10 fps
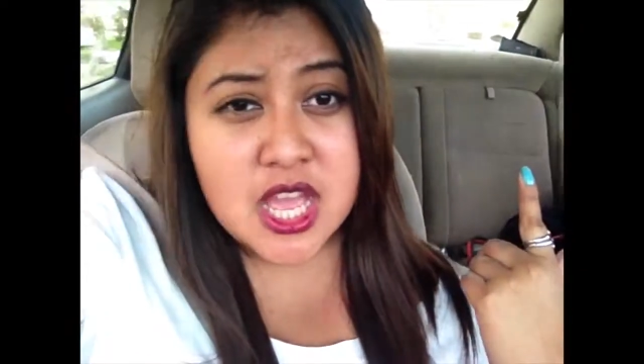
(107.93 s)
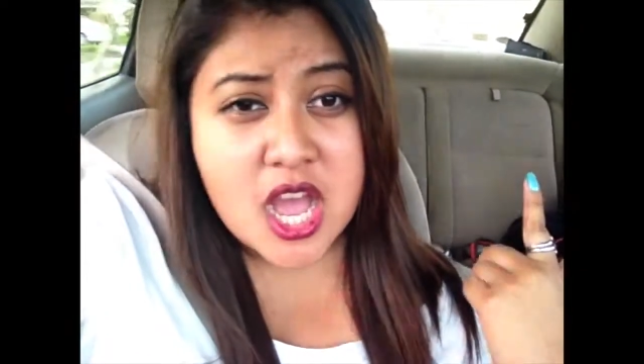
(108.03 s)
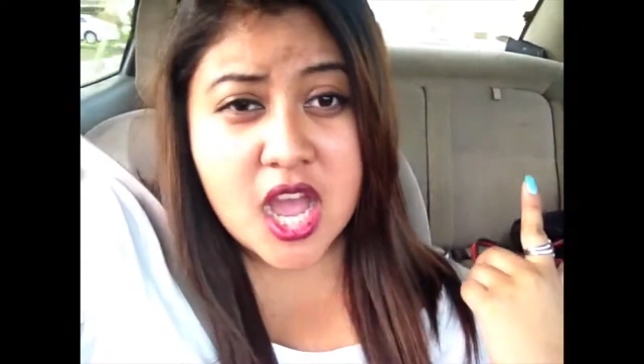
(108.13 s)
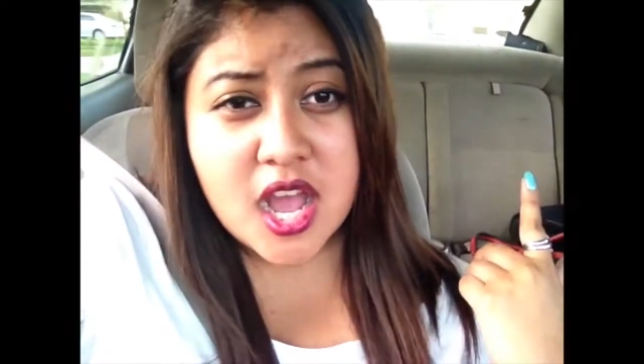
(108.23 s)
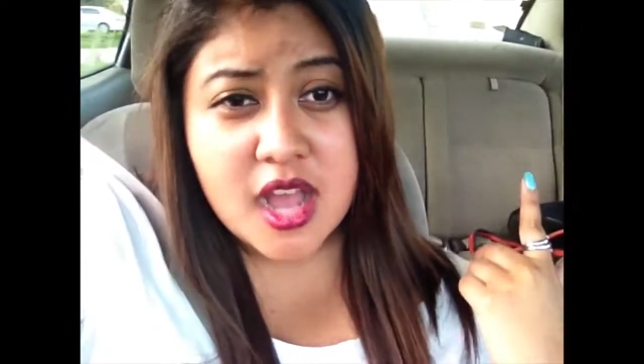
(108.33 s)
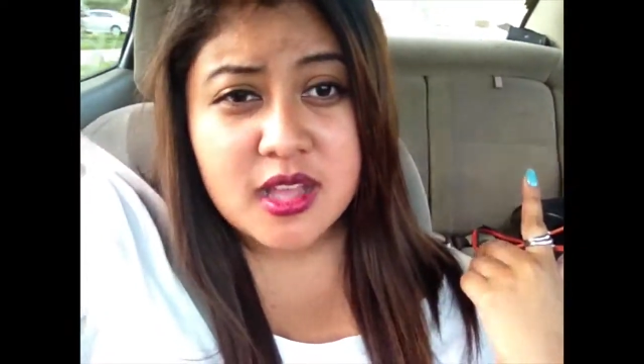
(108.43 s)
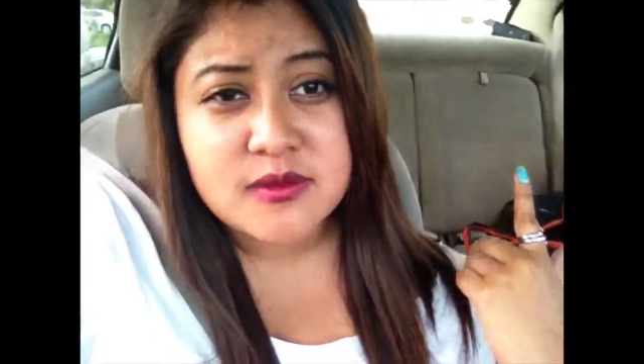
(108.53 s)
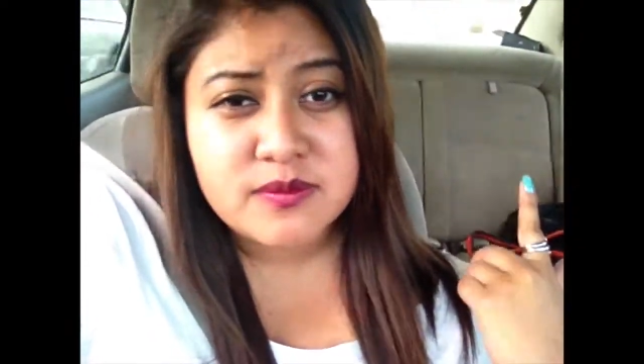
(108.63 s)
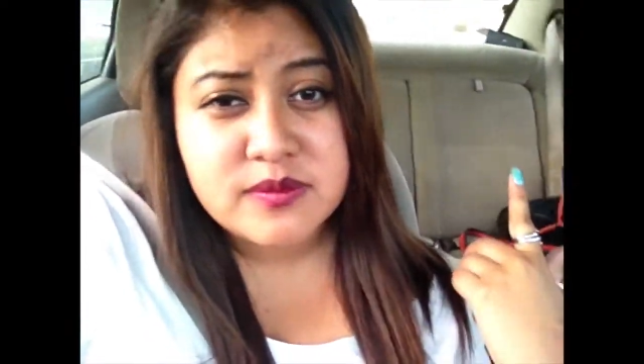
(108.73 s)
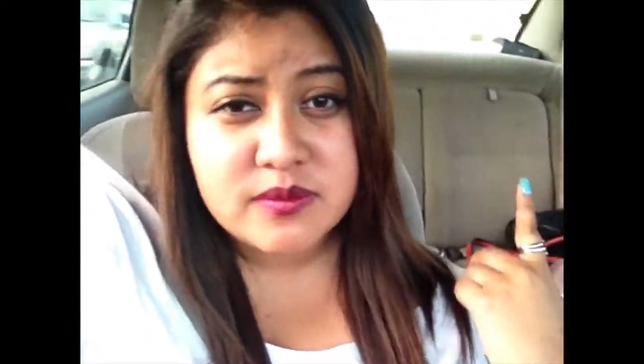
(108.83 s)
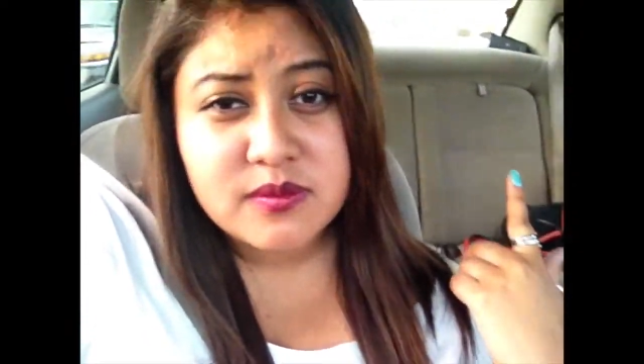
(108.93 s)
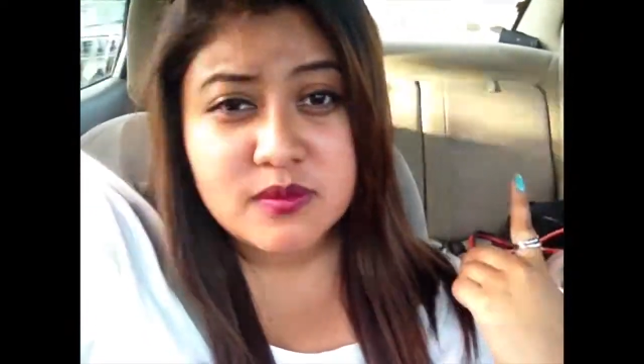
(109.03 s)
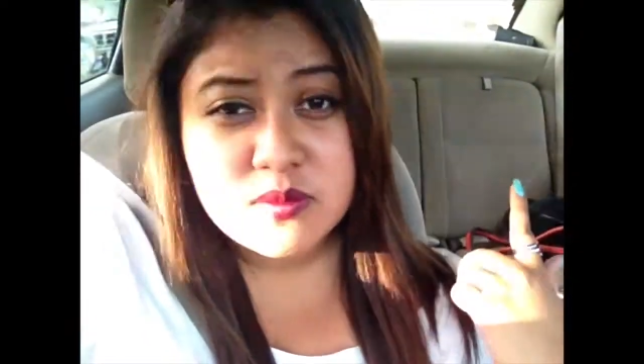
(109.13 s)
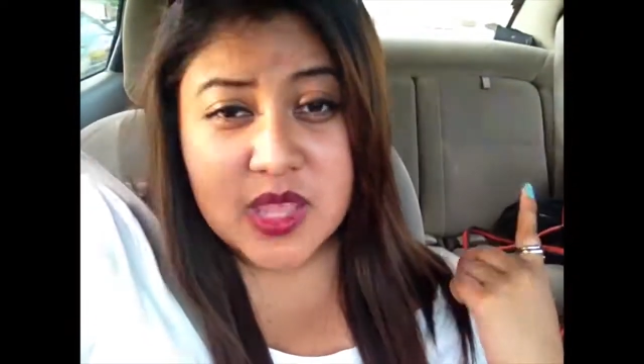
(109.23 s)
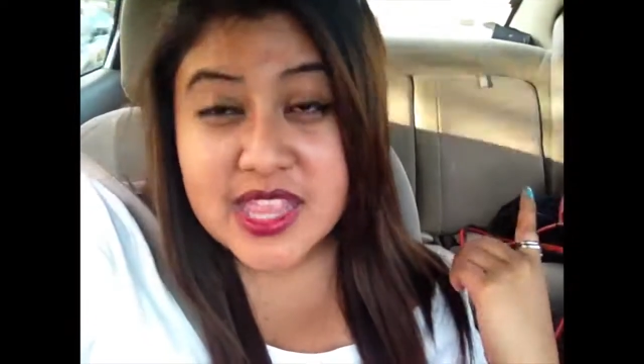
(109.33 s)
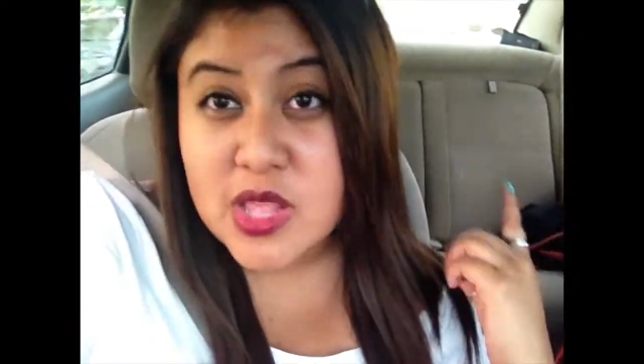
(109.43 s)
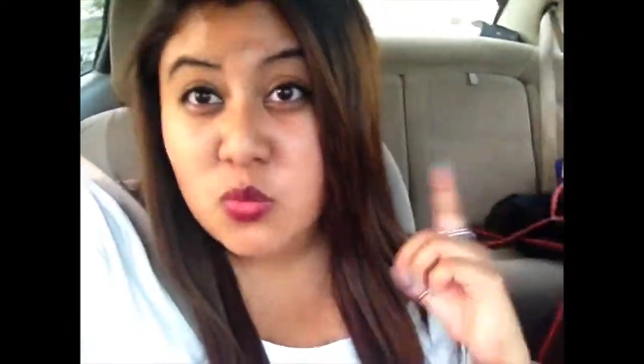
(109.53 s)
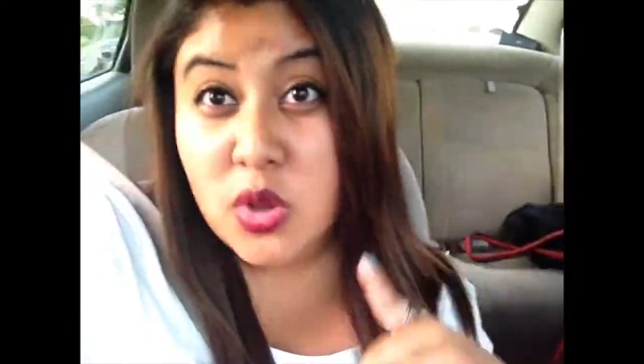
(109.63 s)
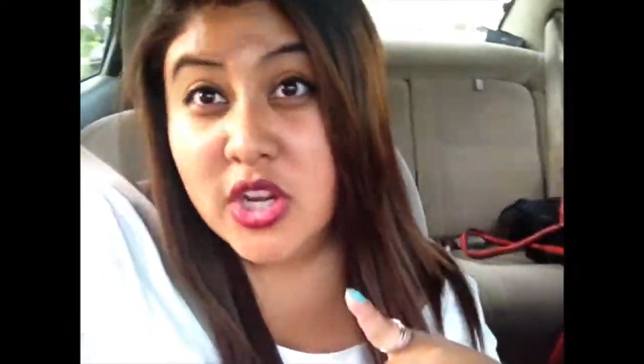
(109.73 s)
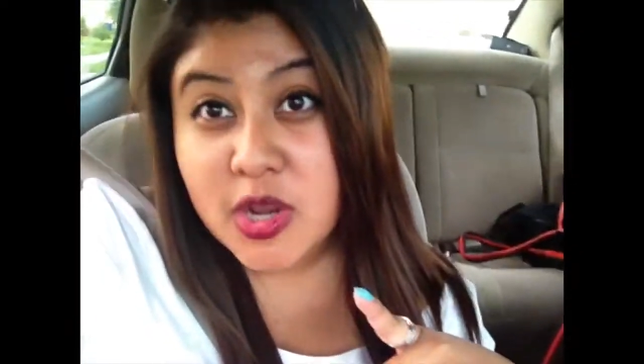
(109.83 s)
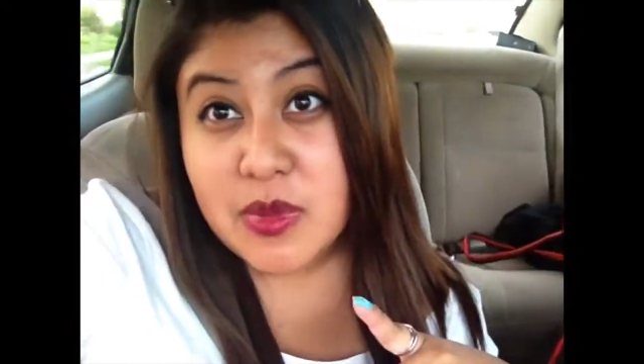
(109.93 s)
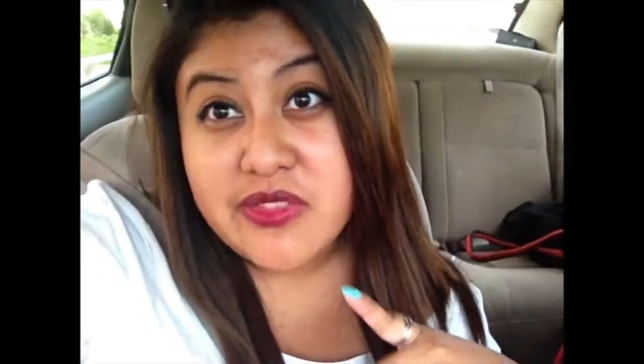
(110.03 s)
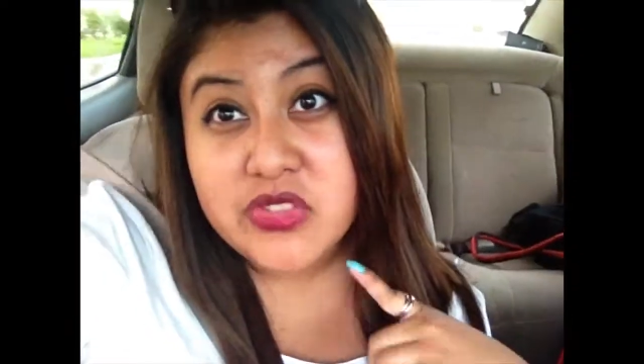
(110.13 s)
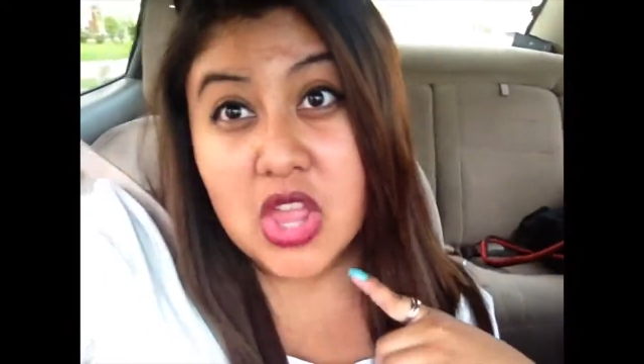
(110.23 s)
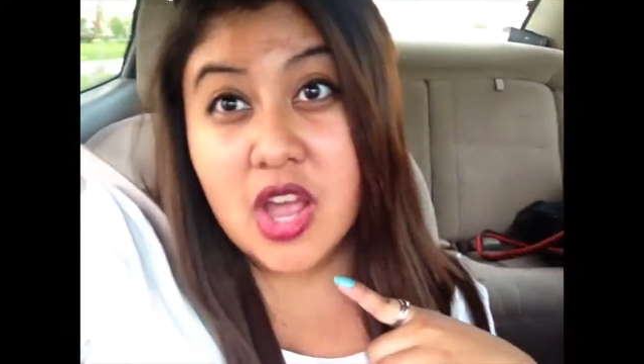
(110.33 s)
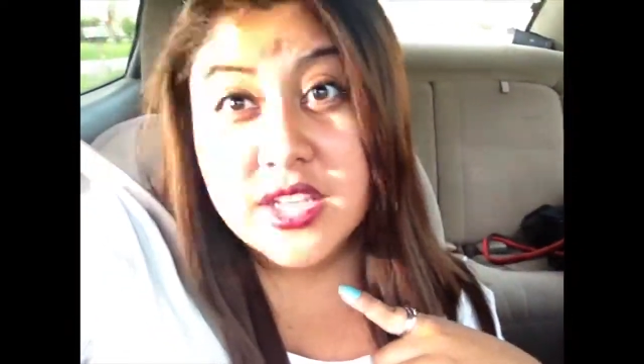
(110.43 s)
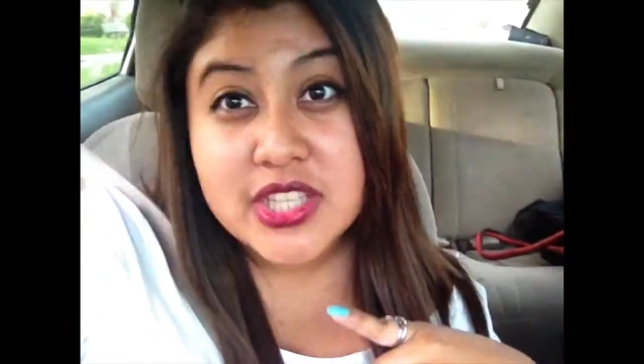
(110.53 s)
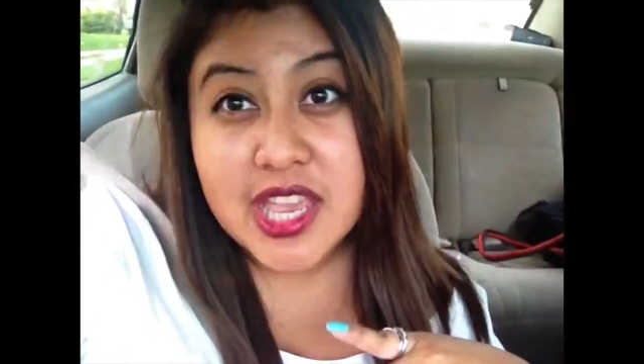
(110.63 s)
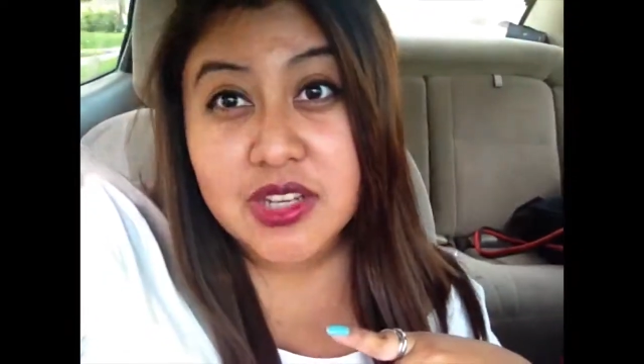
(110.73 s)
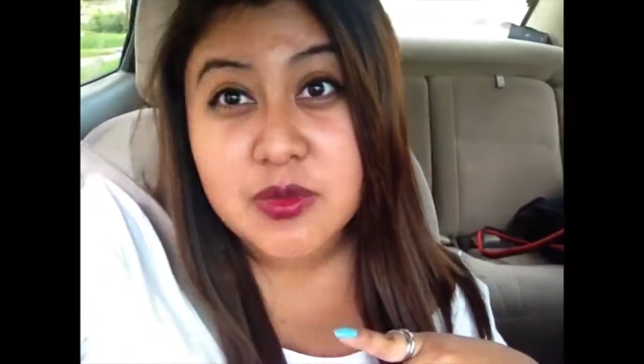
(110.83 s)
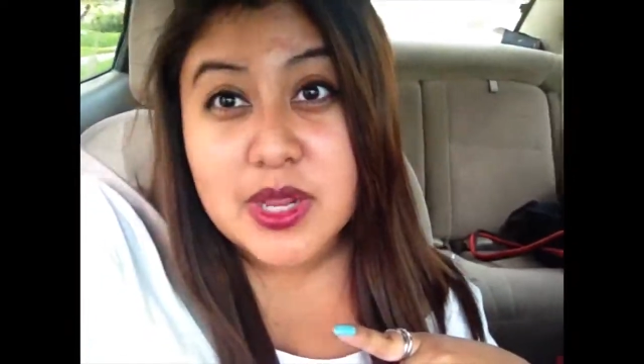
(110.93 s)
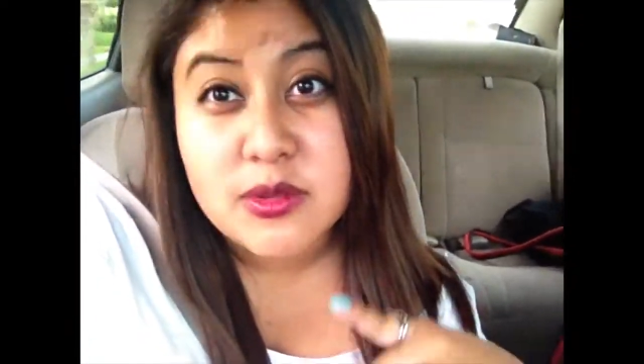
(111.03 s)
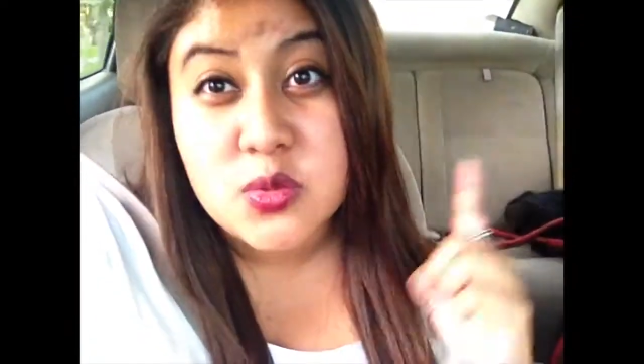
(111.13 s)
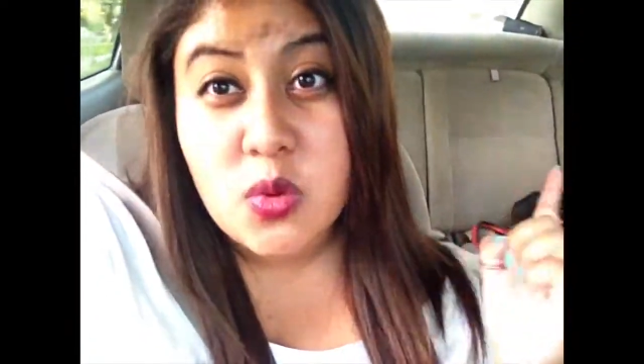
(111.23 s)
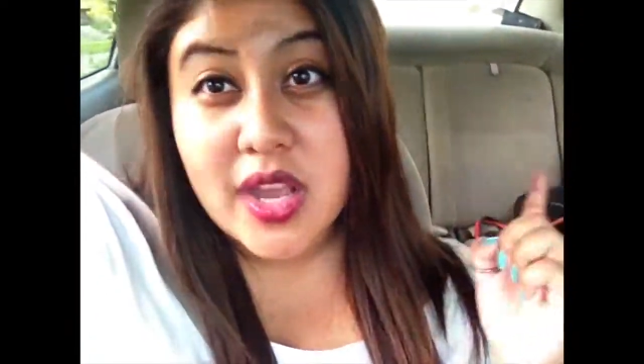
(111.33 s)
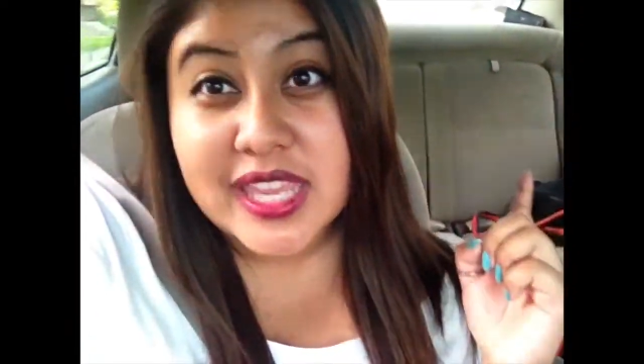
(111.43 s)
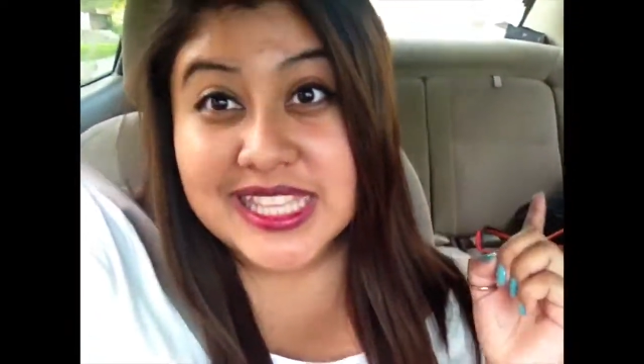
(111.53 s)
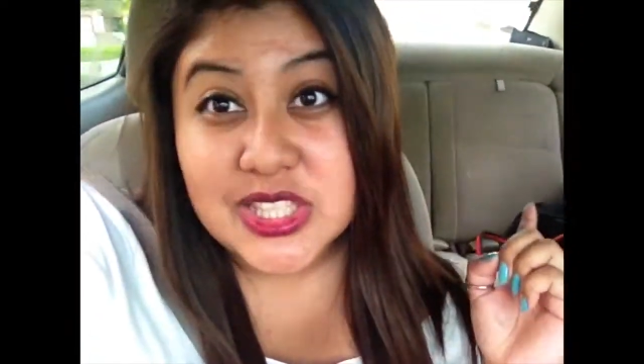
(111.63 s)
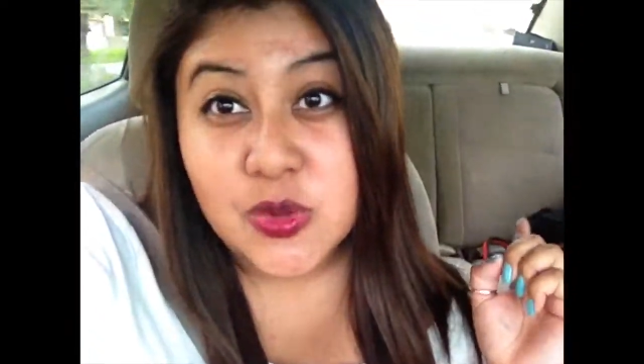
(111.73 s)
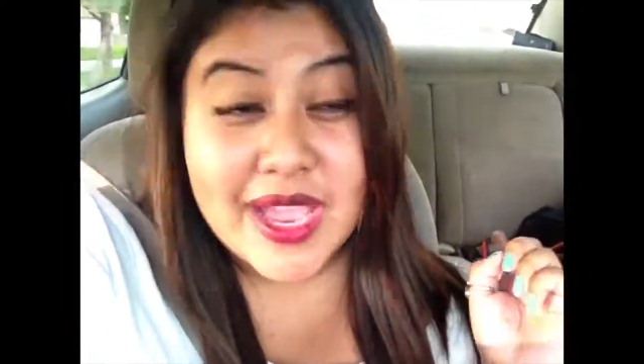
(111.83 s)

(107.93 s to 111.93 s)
Uh, and then one on my vlog channel when I was walking to